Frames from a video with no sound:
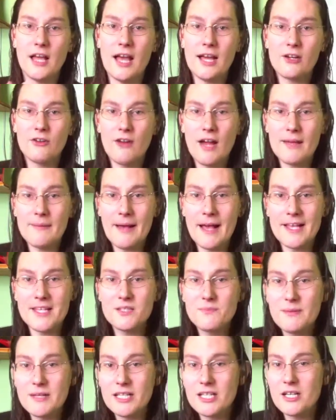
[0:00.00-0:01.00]
a crime
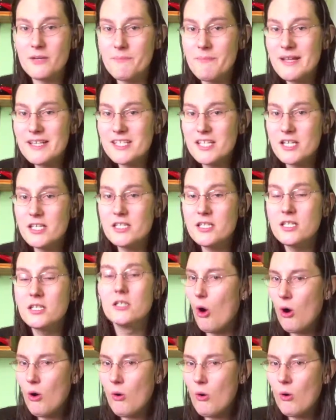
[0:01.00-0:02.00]
has been committed,
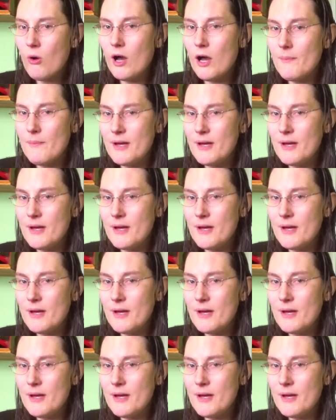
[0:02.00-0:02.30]
or